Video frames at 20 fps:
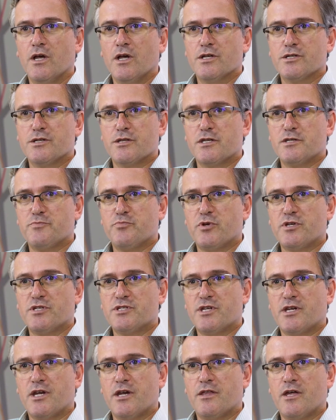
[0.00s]
So this brings
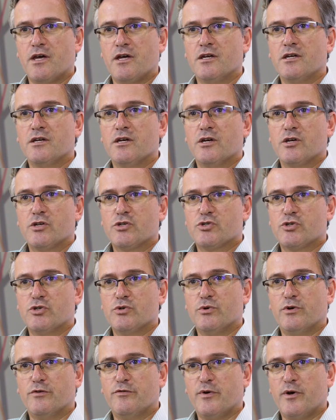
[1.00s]
together
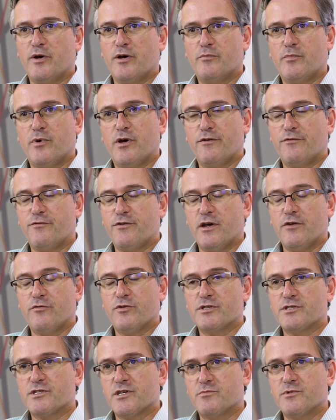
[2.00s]
two of my
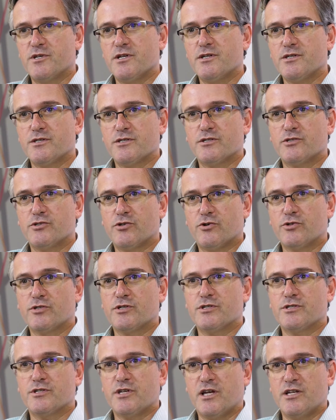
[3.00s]
favourite subjects,
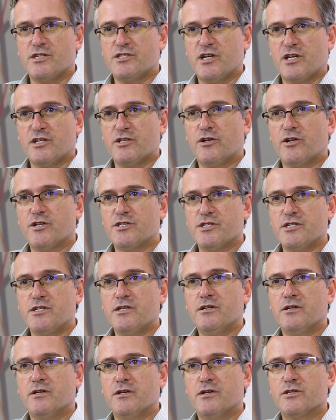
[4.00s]
doctors and technology,
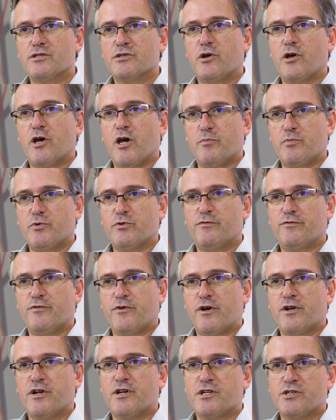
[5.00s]
so I hope you'll
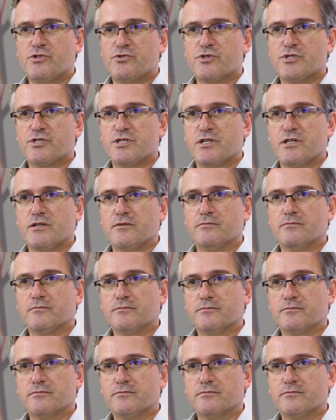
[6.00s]
find it interesting.